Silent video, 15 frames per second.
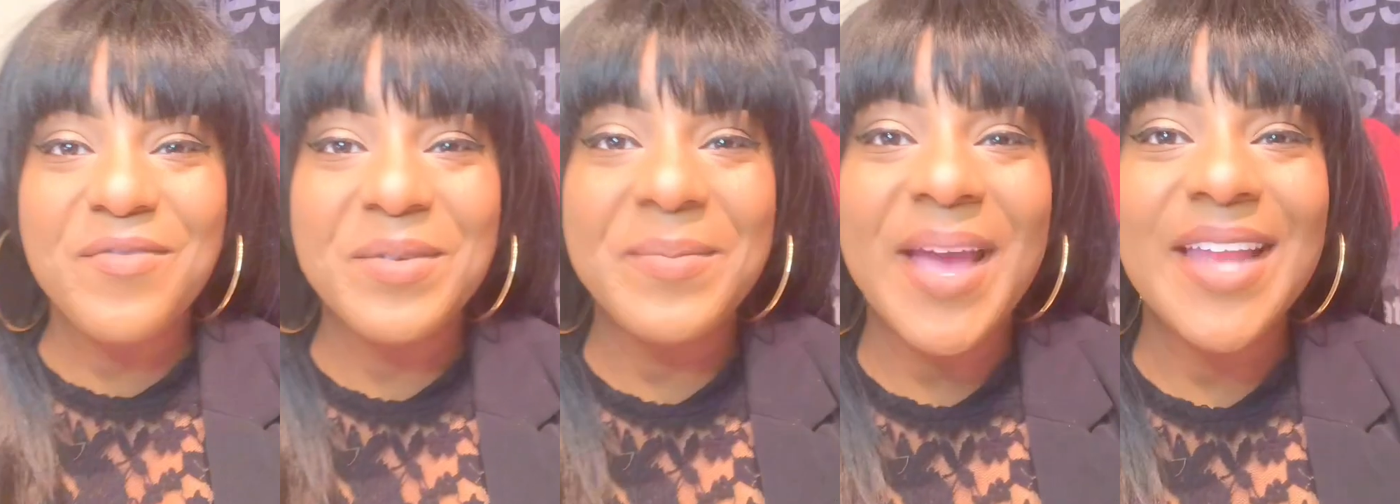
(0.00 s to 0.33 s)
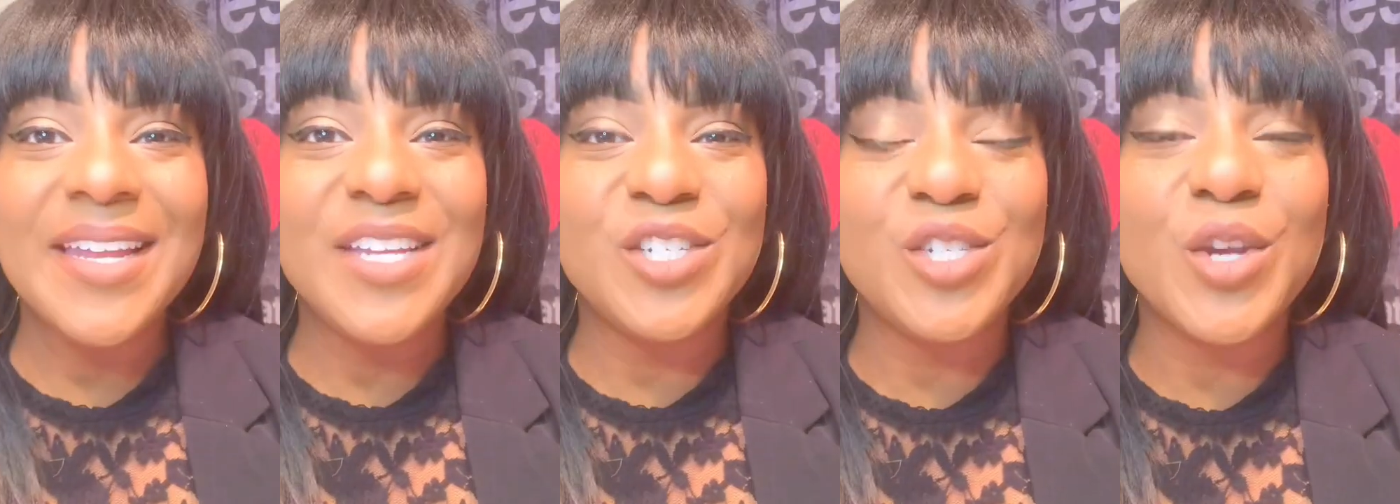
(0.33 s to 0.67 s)

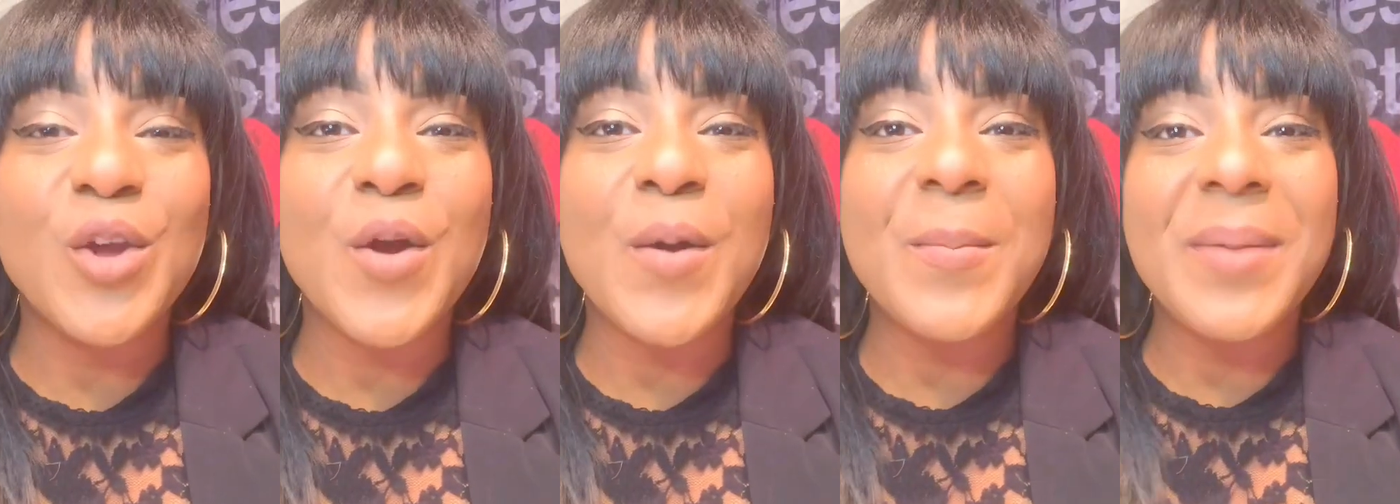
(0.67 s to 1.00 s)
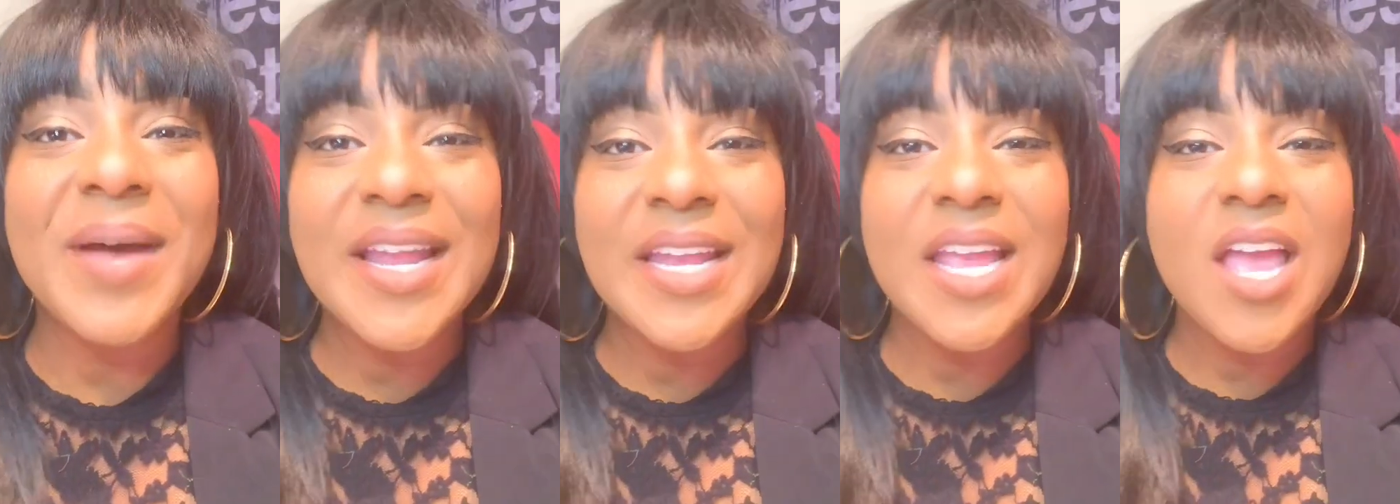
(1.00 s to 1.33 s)
everybody. It's your girl
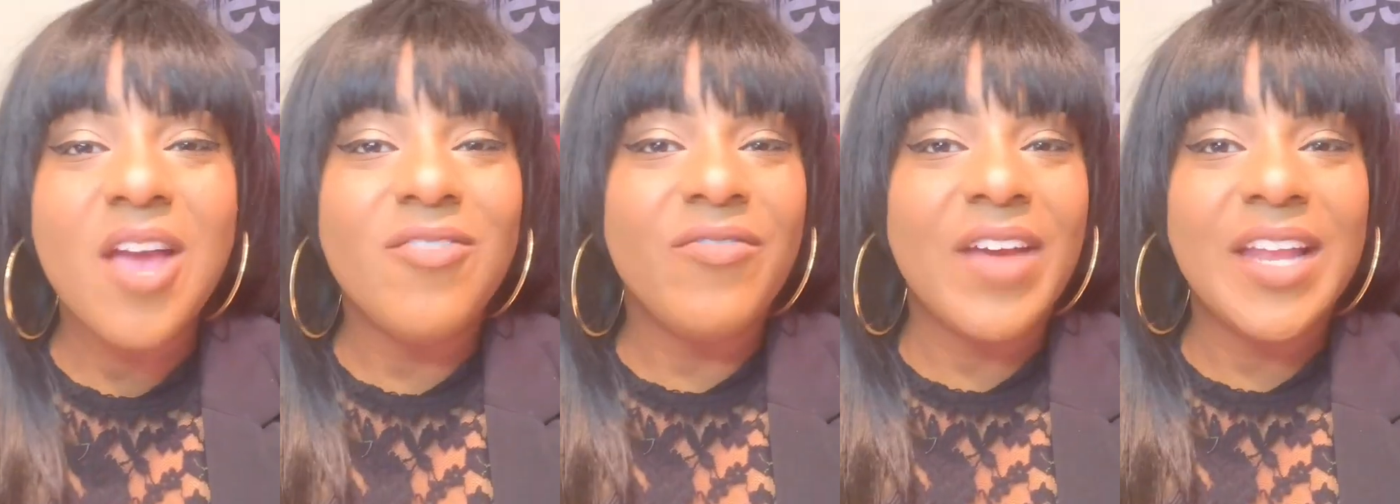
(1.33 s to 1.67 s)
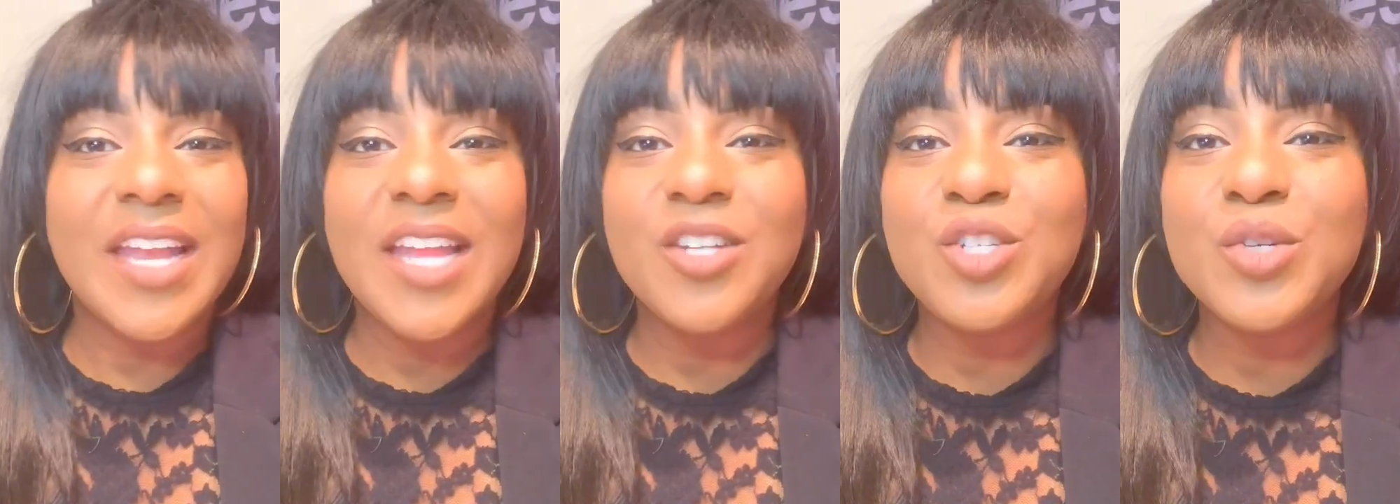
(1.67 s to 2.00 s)
Bunny.
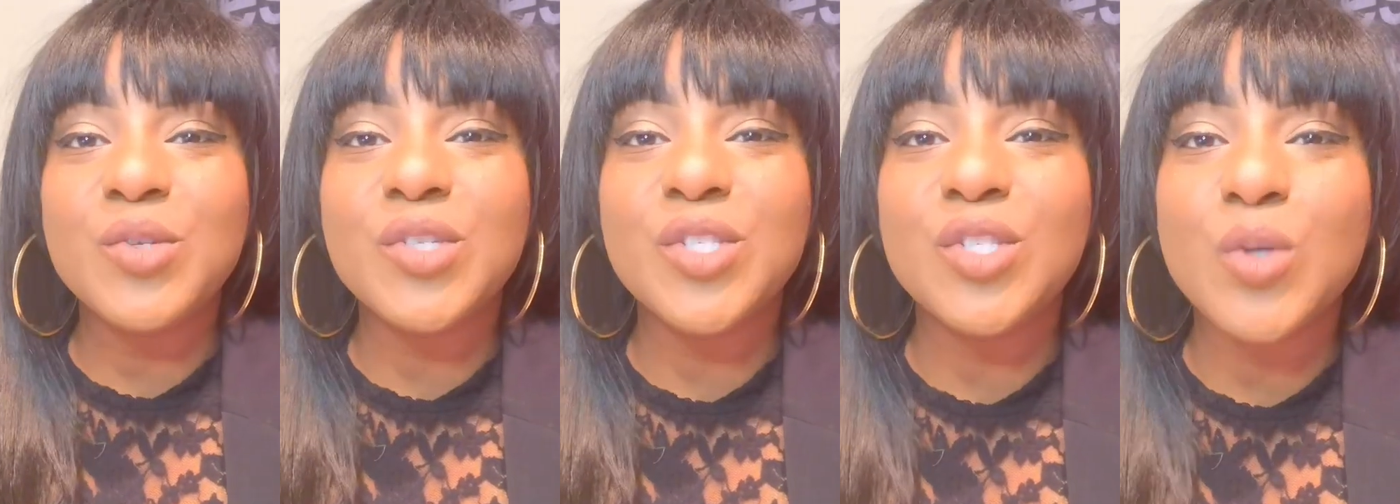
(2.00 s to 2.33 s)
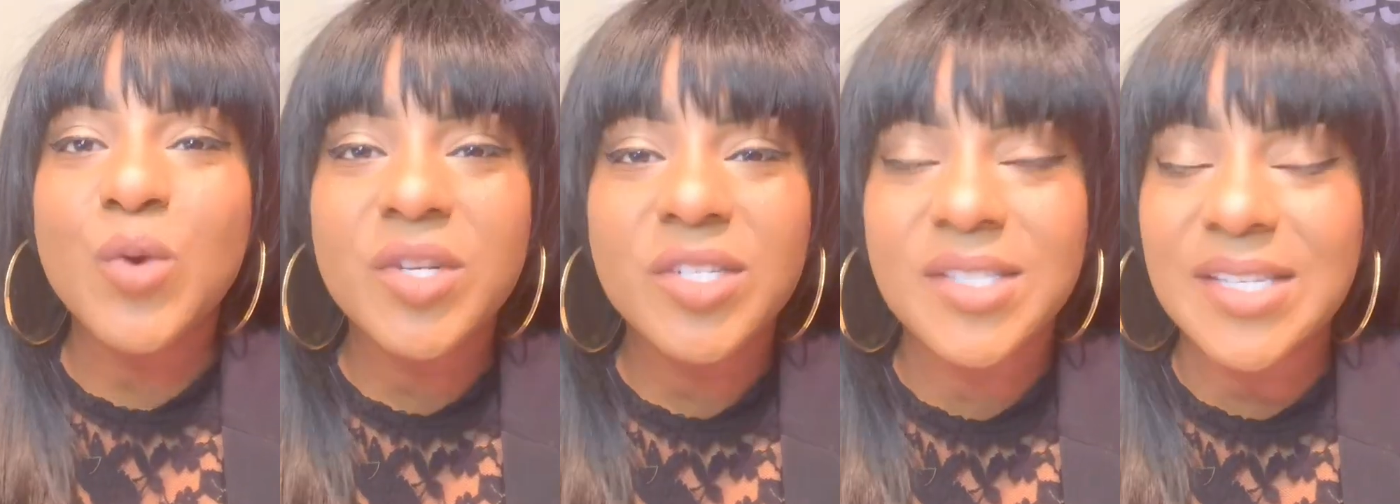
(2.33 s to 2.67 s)
Financial
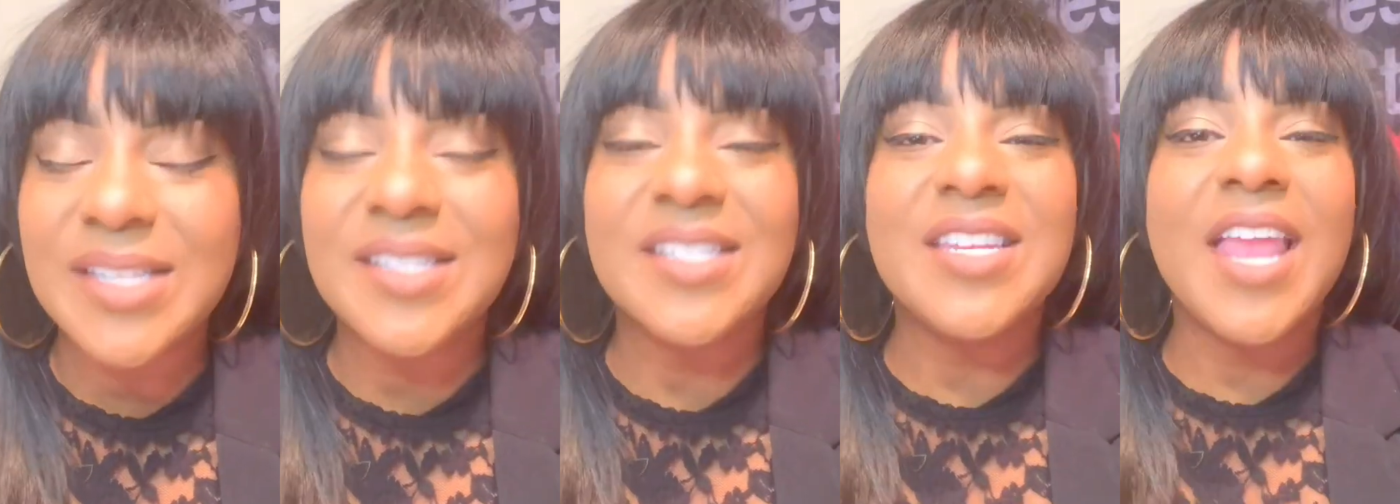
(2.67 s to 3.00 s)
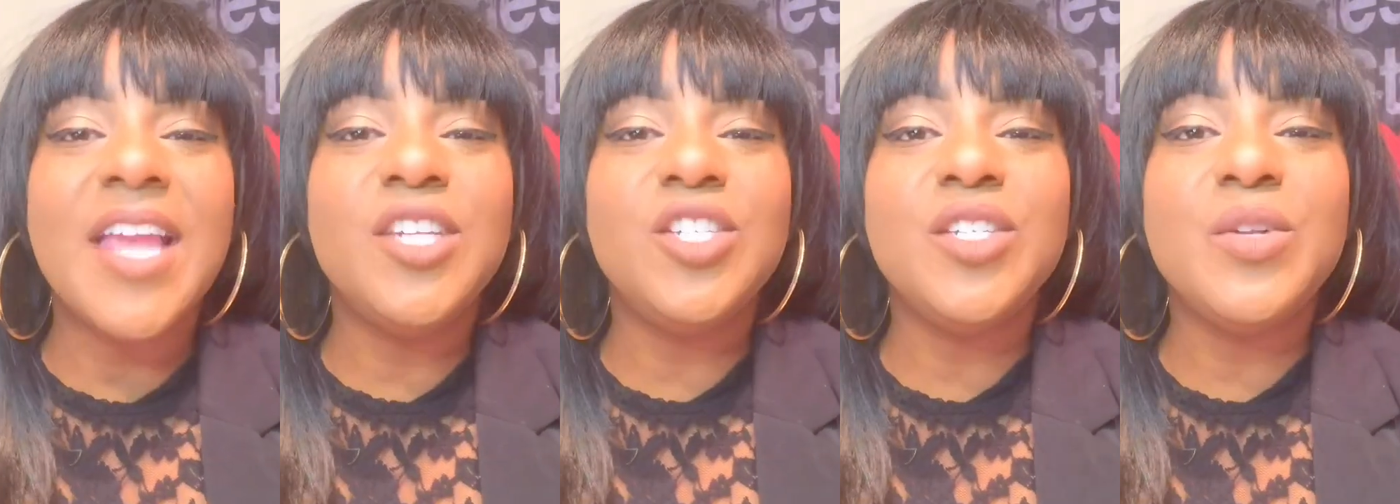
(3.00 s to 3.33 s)
sources
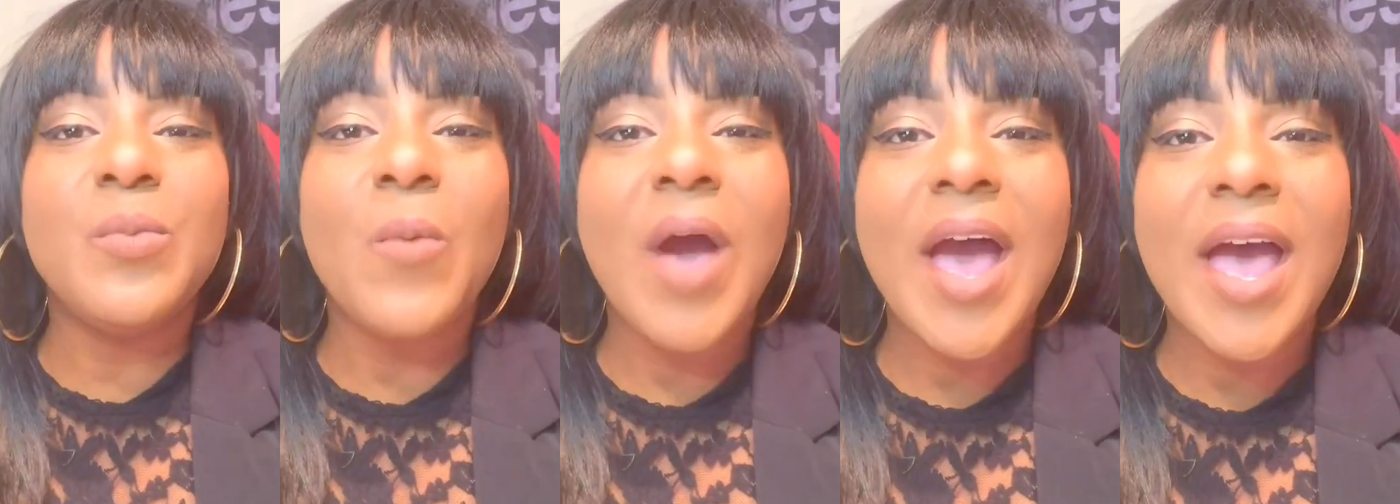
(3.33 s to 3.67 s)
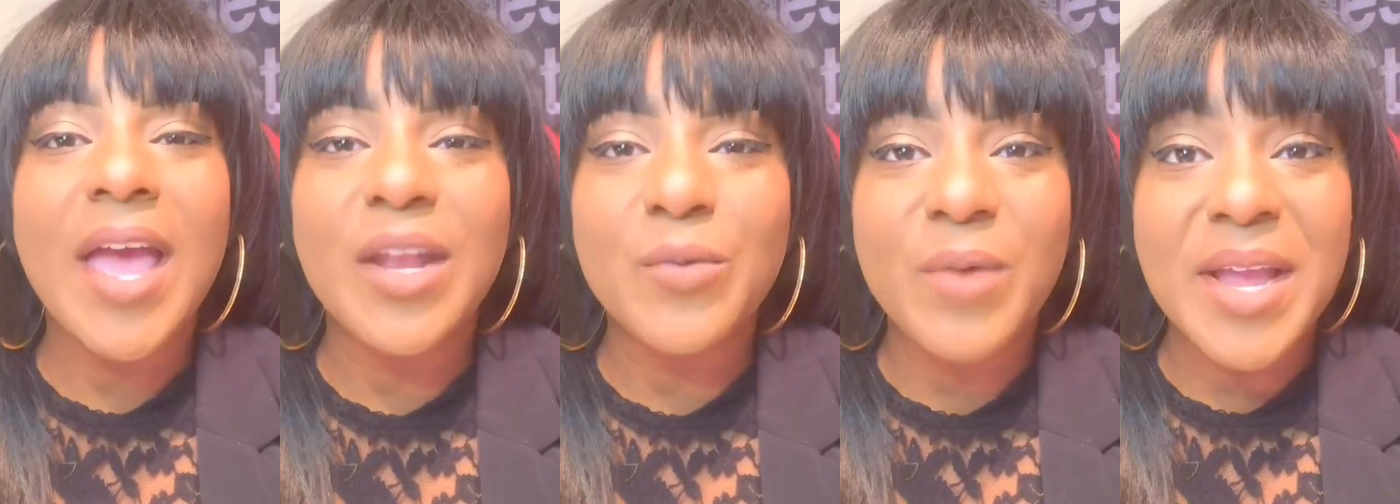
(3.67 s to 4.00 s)

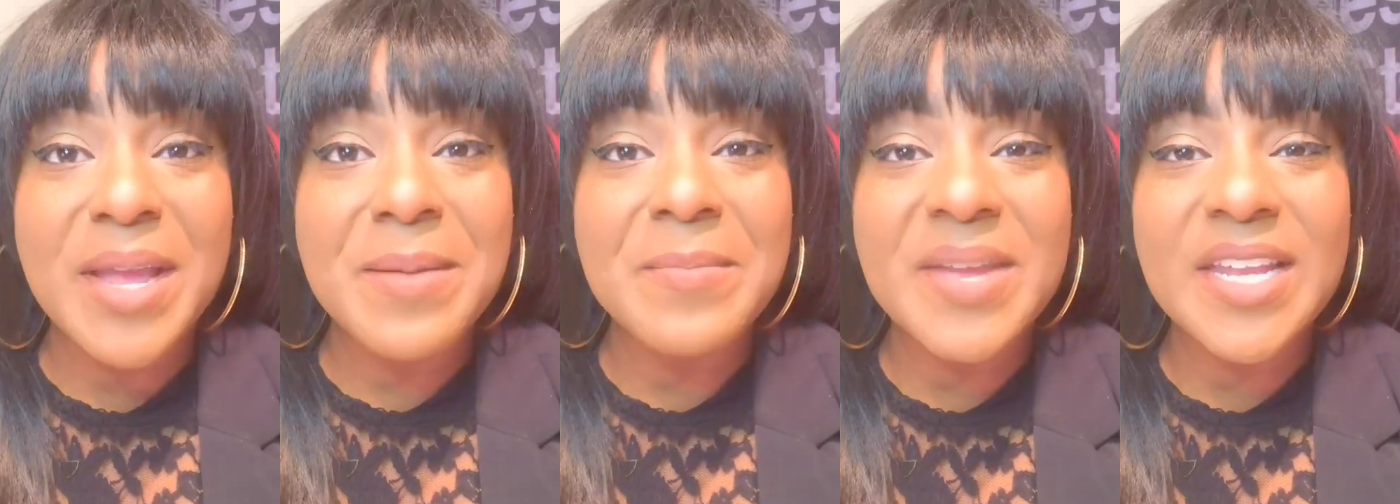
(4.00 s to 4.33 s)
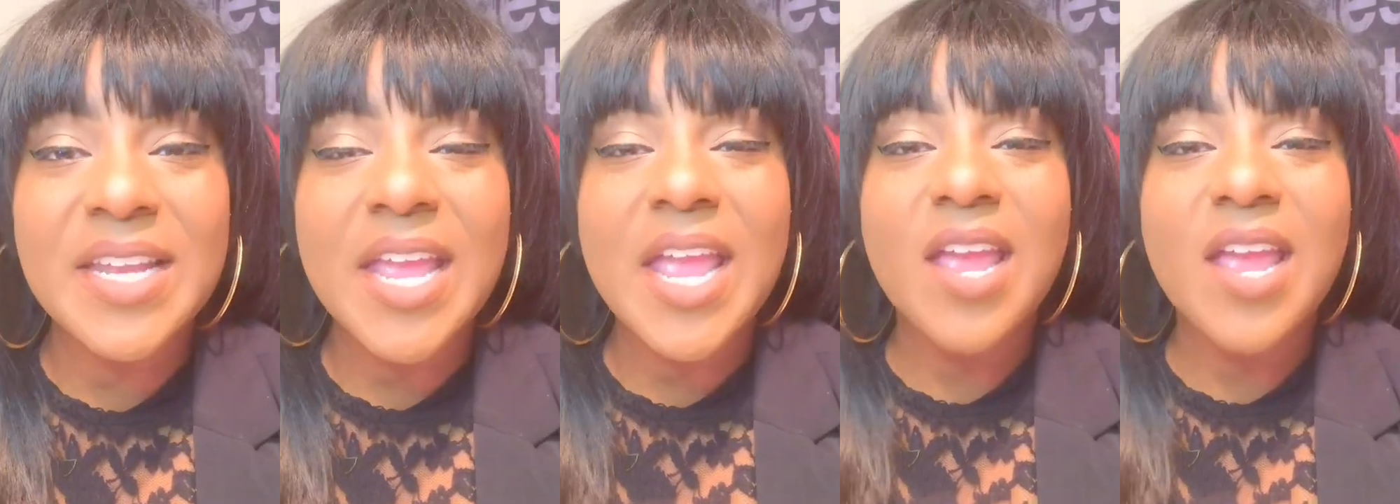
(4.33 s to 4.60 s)
nationwide recommend